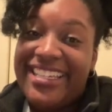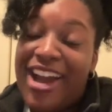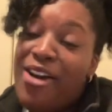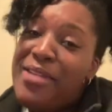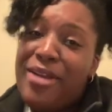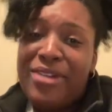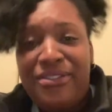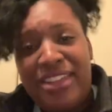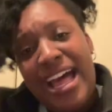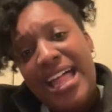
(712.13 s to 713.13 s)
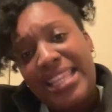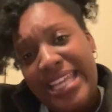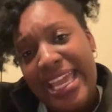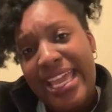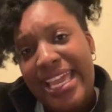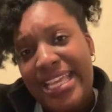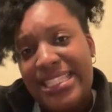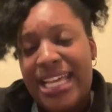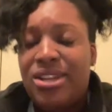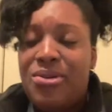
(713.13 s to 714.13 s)
I hope y'all ready for the holidays.
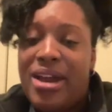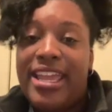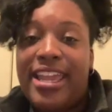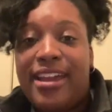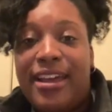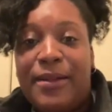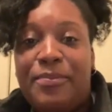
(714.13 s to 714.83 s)
I know I am.